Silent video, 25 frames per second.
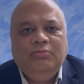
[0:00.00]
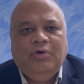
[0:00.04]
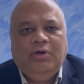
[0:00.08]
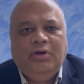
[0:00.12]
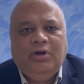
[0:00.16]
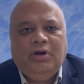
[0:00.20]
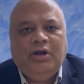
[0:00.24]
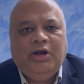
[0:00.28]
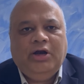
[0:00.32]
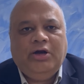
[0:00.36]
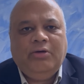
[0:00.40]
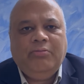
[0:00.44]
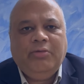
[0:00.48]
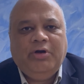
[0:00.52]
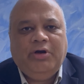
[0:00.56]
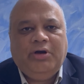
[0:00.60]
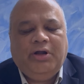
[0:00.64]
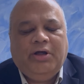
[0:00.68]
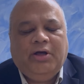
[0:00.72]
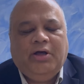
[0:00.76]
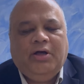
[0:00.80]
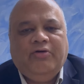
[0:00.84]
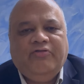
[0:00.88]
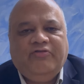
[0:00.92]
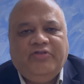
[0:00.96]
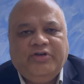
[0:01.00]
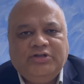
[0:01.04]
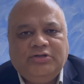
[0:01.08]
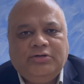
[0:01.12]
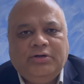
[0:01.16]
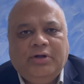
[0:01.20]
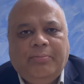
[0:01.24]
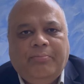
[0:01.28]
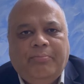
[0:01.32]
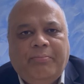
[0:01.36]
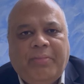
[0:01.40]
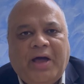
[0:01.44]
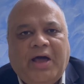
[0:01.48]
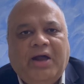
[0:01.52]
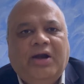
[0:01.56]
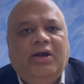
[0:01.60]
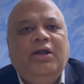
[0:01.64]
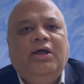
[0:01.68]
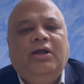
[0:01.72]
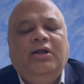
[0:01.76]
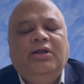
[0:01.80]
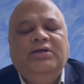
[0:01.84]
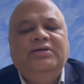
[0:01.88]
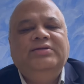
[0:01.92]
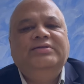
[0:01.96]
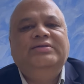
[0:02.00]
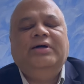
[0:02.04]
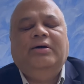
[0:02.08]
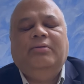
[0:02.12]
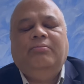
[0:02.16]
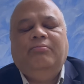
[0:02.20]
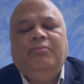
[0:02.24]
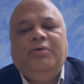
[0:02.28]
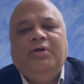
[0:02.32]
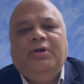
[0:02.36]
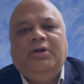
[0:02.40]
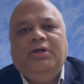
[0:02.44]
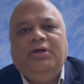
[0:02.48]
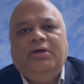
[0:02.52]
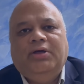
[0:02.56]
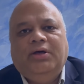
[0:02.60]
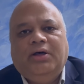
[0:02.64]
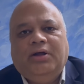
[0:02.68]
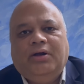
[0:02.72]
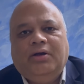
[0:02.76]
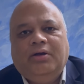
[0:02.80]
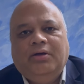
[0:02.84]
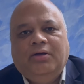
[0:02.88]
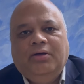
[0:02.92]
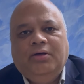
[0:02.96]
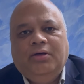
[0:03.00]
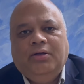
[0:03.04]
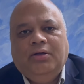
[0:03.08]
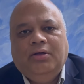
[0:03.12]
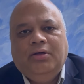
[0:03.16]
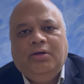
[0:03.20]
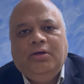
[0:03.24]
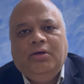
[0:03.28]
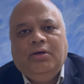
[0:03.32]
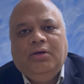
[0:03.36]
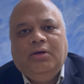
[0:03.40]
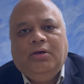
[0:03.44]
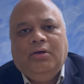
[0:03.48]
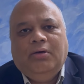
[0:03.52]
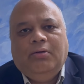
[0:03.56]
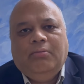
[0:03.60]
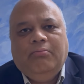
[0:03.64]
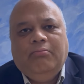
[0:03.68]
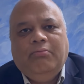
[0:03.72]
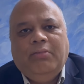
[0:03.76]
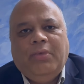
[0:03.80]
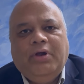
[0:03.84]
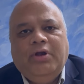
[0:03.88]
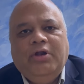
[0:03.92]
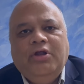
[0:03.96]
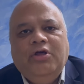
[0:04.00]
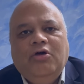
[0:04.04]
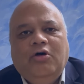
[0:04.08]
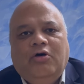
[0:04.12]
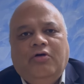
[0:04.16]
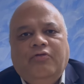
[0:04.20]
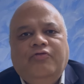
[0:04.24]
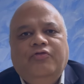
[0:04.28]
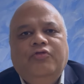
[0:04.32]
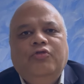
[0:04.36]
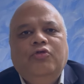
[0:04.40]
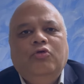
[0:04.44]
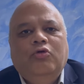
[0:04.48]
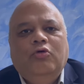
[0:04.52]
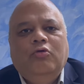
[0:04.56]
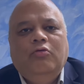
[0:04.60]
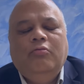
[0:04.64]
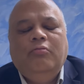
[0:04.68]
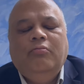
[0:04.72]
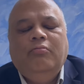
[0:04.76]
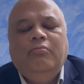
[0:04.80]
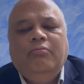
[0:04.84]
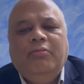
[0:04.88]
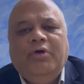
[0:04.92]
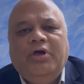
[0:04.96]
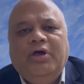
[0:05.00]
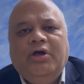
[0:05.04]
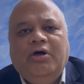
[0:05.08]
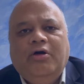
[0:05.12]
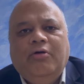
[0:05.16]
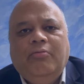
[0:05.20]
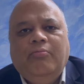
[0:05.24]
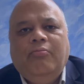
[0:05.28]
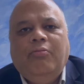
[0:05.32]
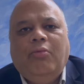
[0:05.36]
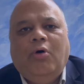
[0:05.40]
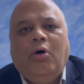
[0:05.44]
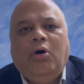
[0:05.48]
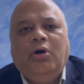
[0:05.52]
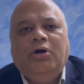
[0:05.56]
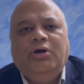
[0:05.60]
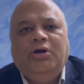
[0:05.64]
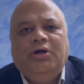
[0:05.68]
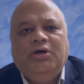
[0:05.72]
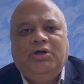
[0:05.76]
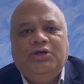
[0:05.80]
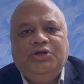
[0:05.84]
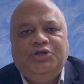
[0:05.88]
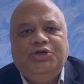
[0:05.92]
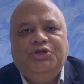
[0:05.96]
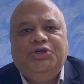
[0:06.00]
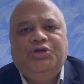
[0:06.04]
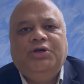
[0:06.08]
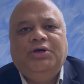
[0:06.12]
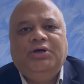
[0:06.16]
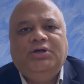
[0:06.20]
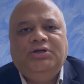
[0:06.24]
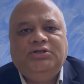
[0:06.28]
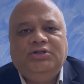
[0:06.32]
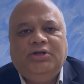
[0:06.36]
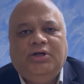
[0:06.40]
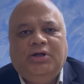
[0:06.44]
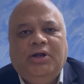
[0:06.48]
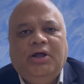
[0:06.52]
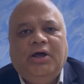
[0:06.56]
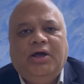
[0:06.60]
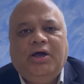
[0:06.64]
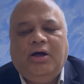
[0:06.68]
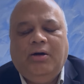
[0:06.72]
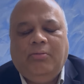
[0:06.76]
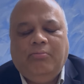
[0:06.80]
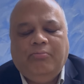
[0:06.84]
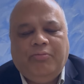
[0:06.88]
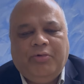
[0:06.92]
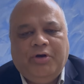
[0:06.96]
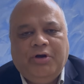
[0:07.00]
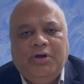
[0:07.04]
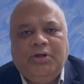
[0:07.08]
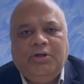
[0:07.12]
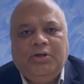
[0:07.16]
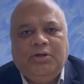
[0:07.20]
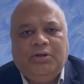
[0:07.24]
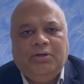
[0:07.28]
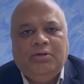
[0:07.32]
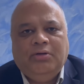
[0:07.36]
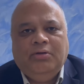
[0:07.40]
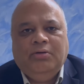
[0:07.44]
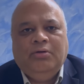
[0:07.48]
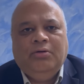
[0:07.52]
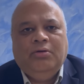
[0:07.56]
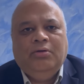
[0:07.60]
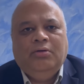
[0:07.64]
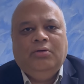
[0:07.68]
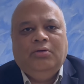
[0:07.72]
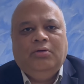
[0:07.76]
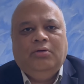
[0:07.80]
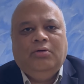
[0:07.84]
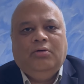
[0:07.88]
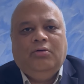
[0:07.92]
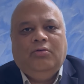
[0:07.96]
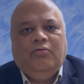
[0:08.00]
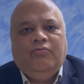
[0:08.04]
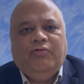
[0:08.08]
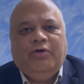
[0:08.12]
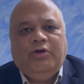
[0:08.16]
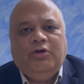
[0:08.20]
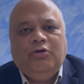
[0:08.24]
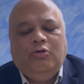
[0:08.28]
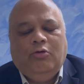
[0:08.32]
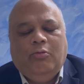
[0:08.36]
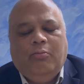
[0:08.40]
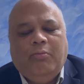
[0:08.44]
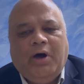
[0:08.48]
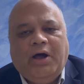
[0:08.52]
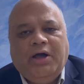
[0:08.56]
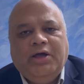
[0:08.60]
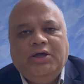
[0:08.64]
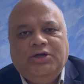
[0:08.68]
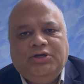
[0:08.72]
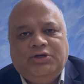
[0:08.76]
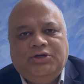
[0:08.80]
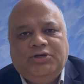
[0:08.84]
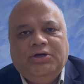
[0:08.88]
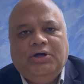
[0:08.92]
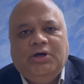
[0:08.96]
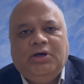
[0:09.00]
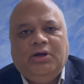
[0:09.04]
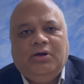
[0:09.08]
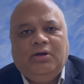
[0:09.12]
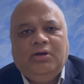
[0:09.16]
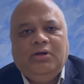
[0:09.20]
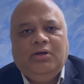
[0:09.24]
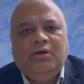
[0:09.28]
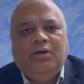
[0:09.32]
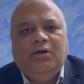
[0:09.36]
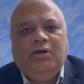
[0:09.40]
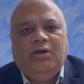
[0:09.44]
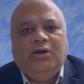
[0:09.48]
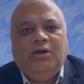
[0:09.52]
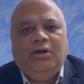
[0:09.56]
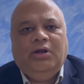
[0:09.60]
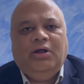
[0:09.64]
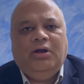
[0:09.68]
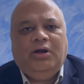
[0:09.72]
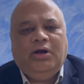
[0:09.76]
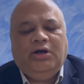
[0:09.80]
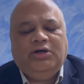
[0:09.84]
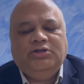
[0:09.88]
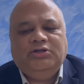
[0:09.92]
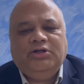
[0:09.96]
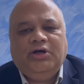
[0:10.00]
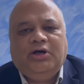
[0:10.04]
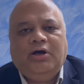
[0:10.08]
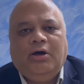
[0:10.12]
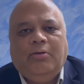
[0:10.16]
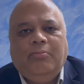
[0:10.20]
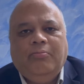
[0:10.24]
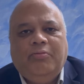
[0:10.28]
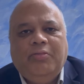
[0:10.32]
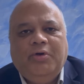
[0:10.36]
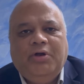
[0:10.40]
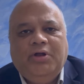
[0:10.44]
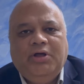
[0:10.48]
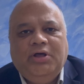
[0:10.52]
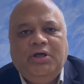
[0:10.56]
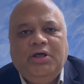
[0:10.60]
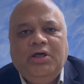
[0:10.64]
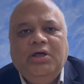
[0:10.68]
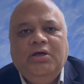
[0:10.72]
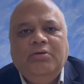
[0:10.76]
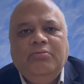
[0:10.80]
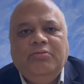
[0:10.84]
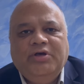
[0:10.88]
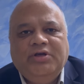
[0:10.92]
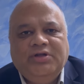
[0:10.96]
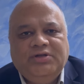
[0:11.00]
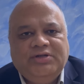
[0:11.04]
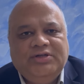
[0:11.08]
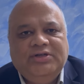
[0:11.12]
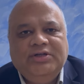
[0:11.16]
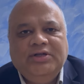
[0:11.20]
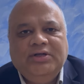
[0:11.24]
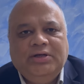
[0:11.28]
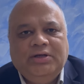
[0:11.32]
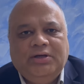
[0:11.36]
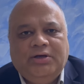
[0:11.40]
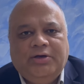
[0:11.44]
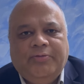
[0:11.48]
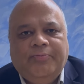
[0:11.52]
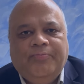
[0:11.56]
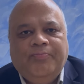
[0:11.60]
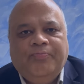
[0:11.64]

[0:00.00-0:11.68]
Let me take a parallel example here. Many of you may have bought shares in a company. When you buy share in a, let's say, company ABC,